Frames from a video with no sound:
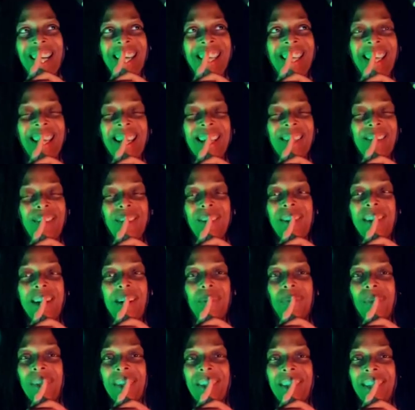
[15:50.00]
can't do
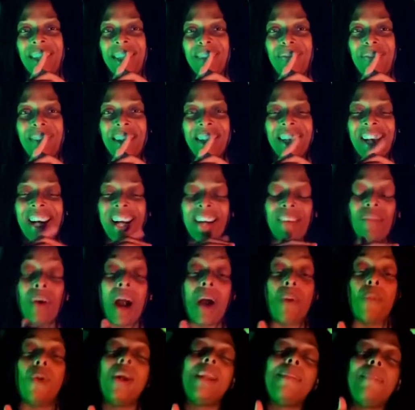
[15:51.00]
that one yet, man.
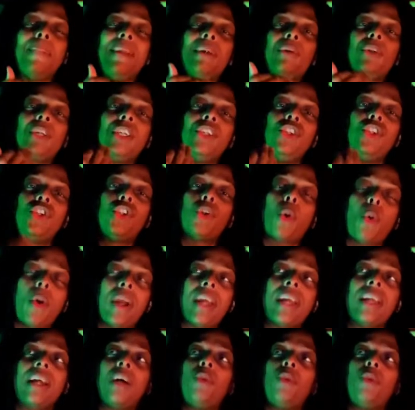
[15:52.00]
I want to be able to enjoy it.